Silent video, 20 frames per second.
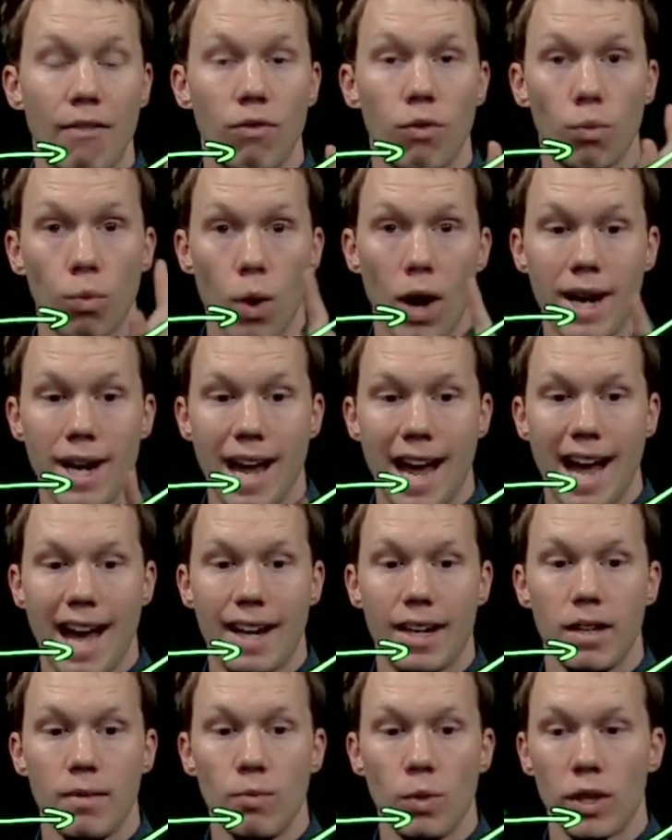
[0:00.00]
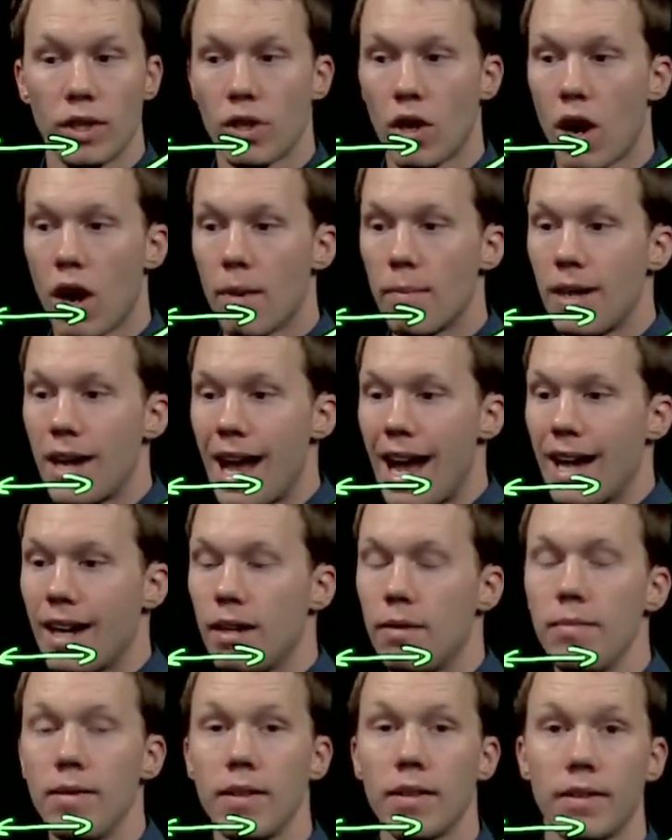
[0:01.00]
one atom, one carbon
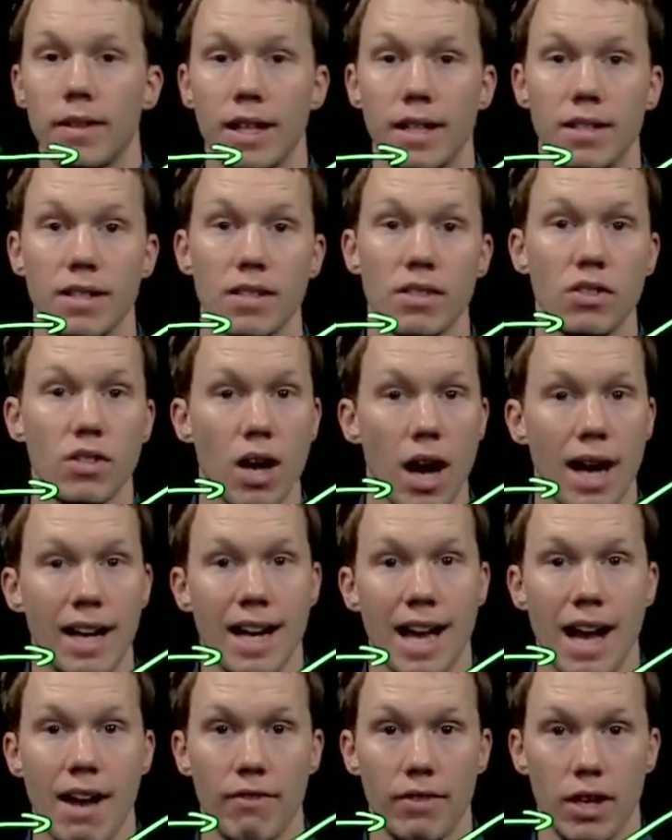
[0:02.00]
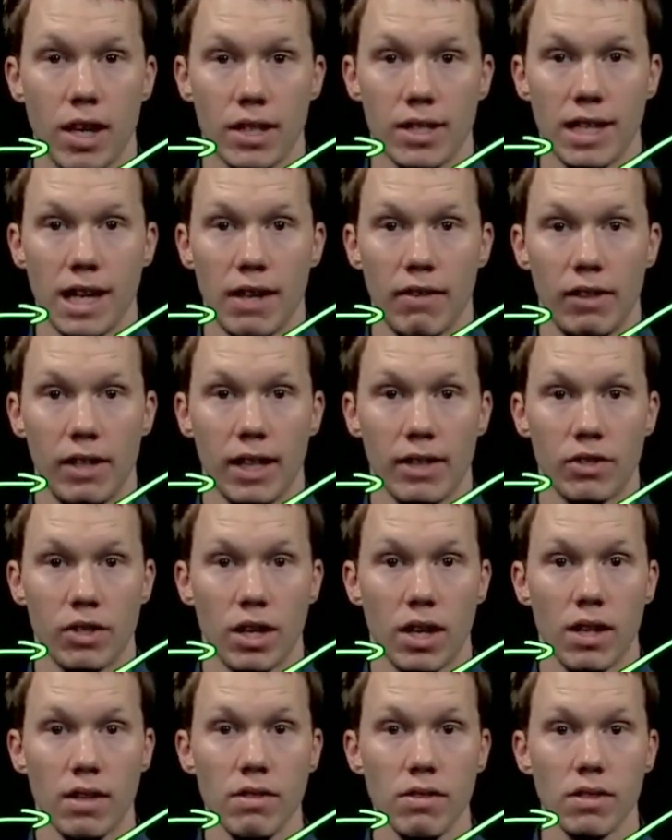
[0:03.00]
atom, that does not have an octet of
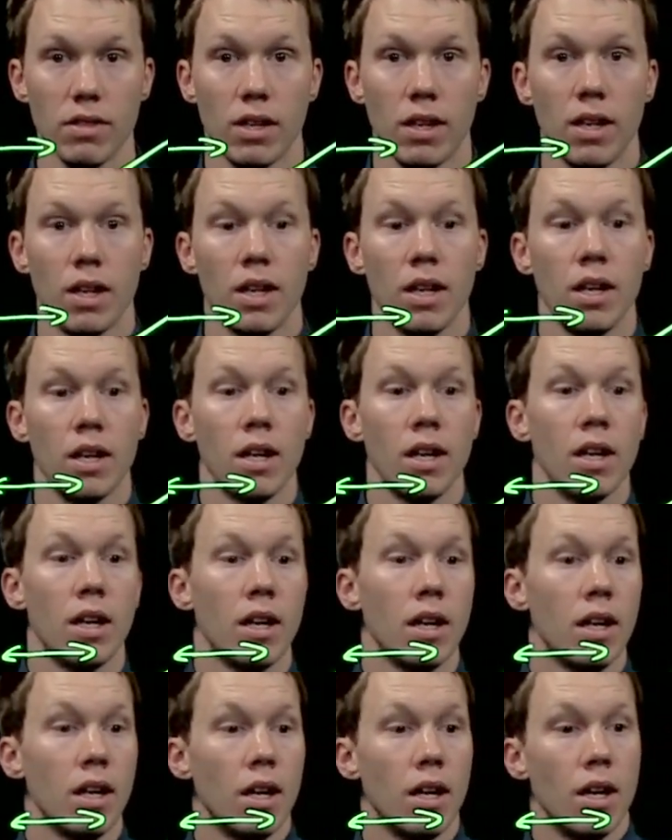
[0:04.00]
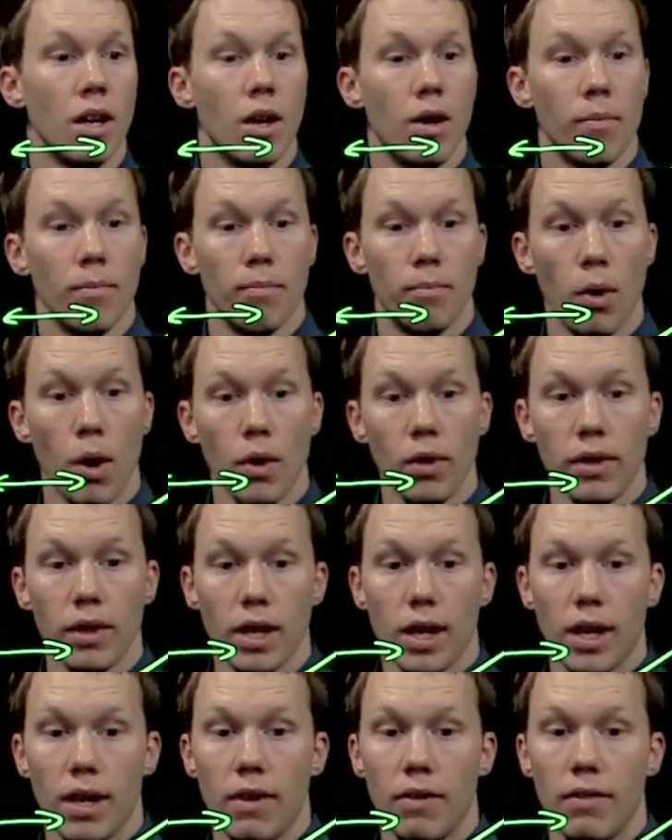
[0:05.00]
electrons. Both
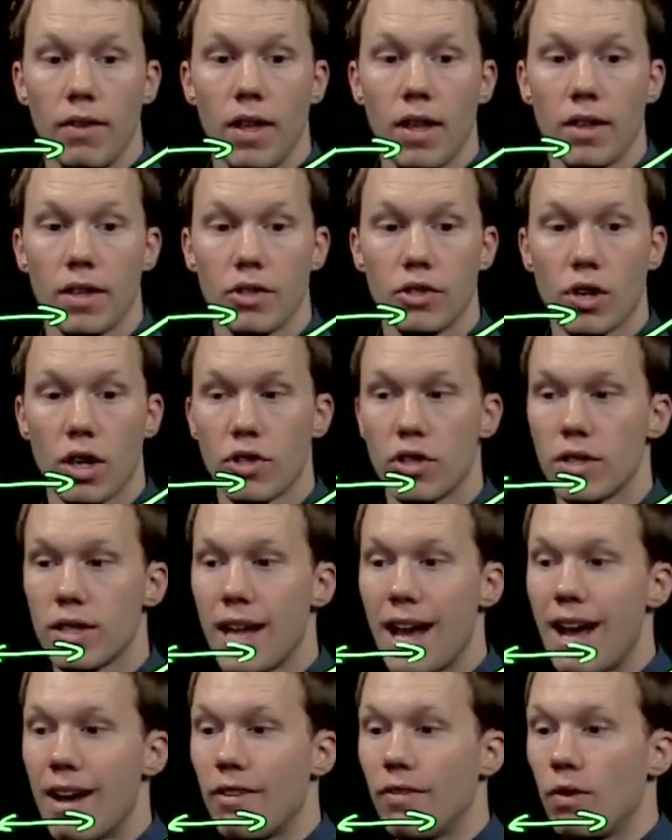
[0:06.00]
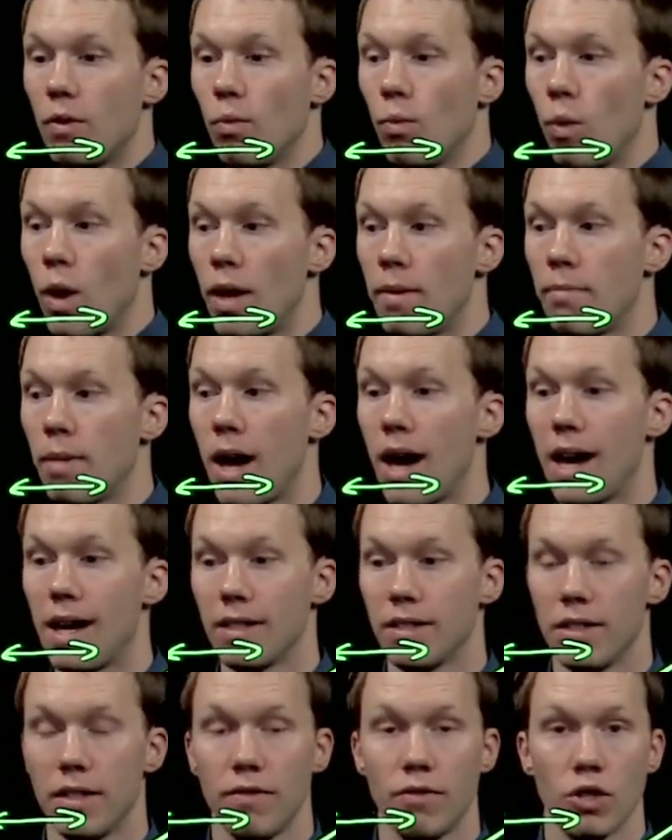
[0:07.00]
of the structures have one
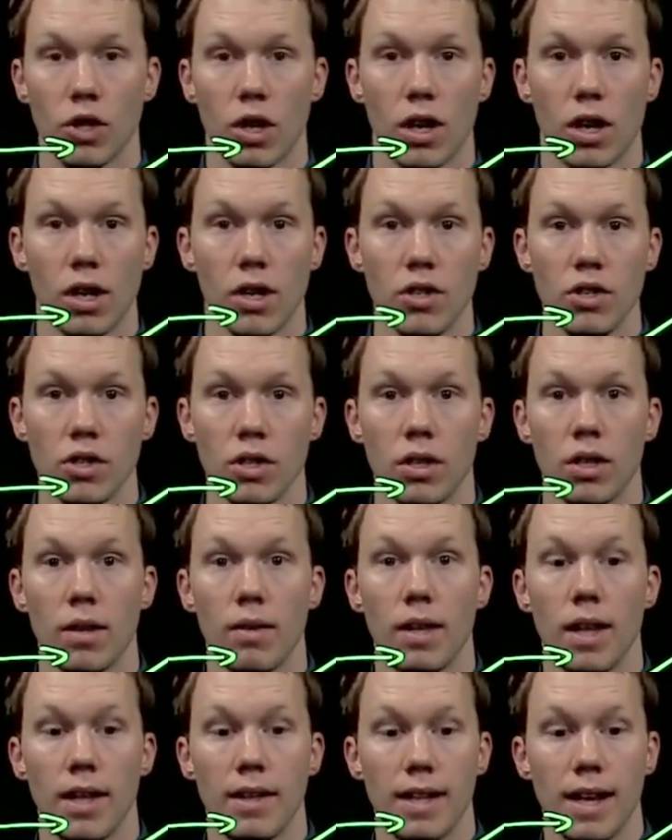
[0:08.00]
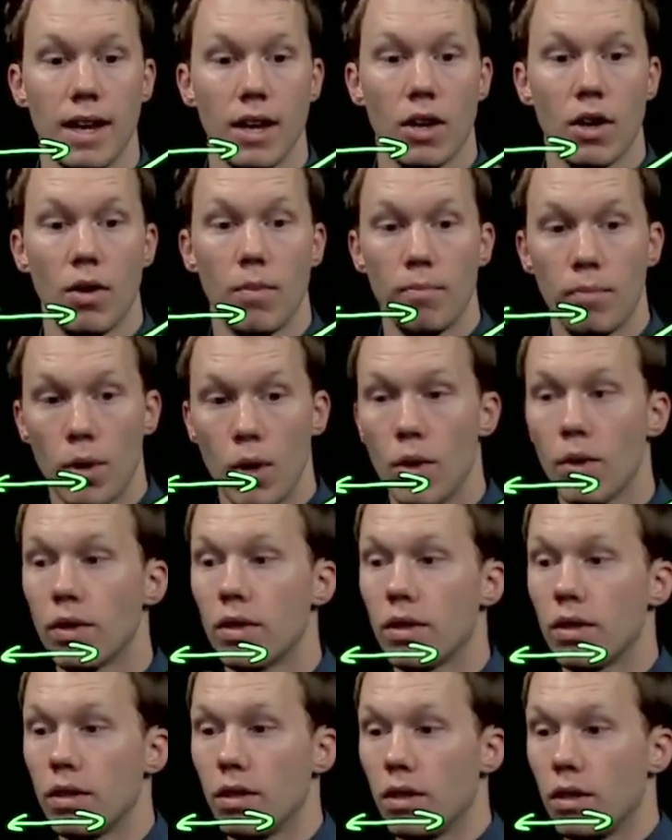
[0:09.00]
positive charge, and they are
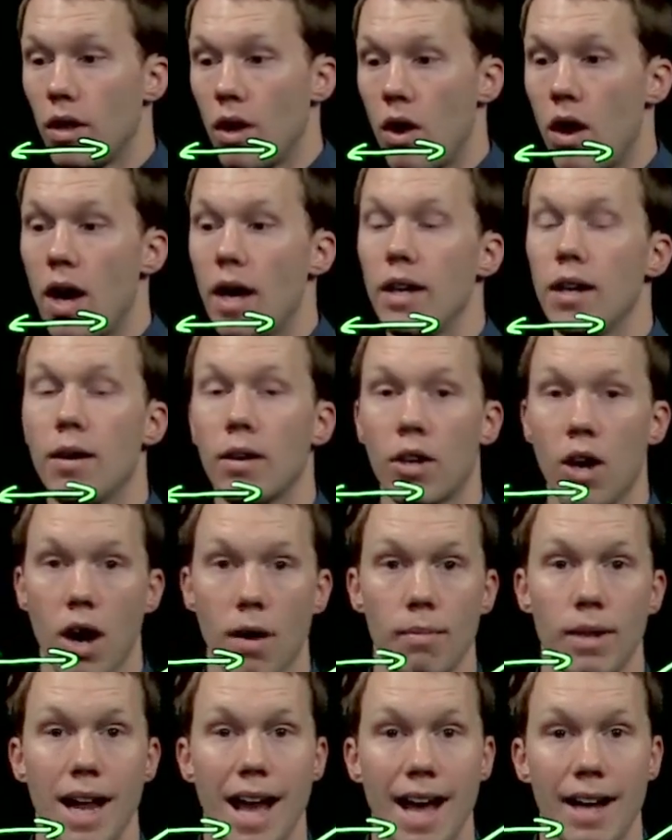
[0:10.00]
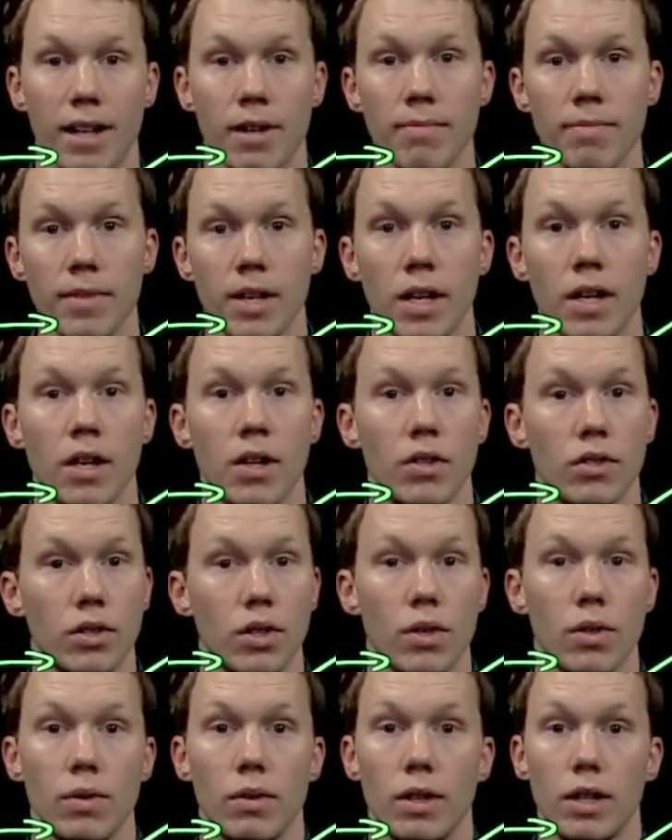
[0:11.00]
both on a carbon atom.
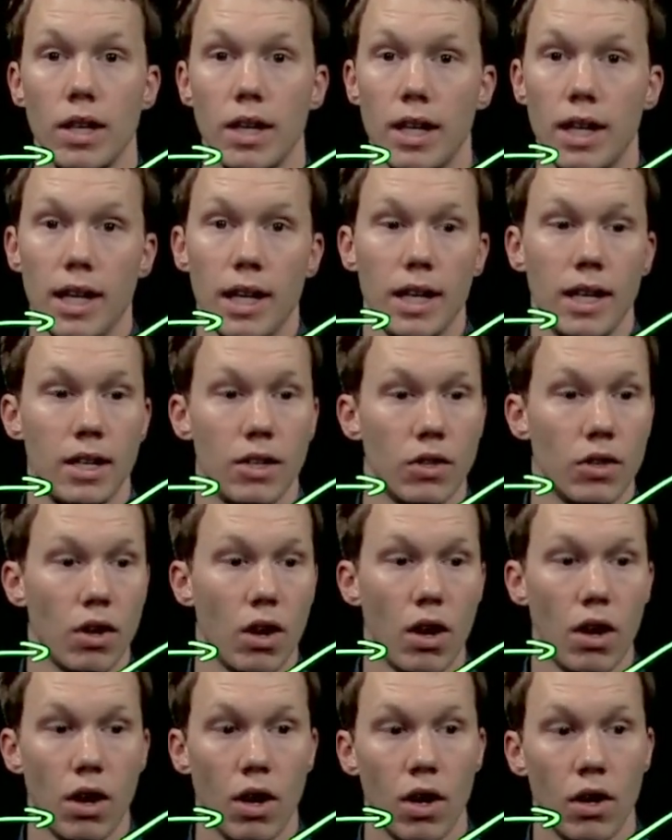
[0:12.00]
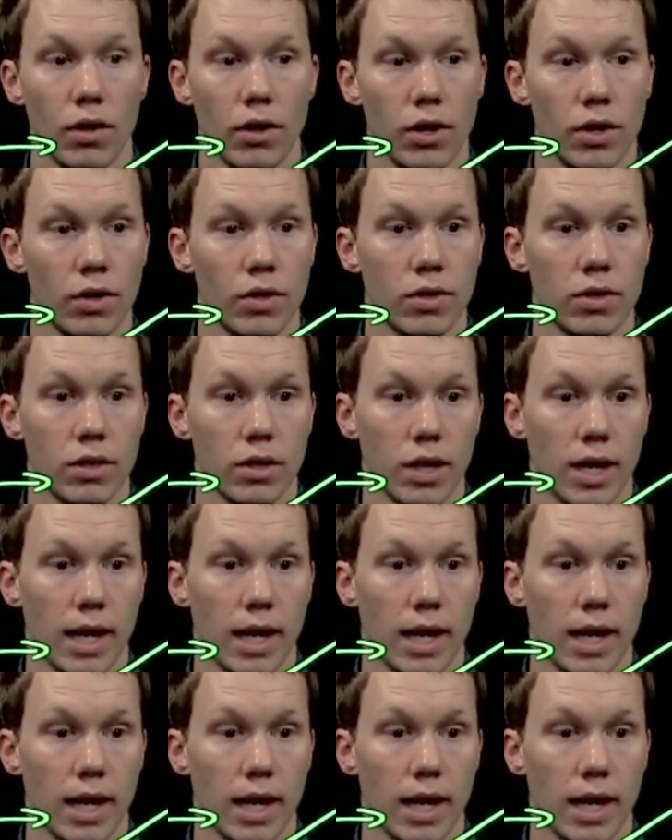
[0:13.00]
So in all those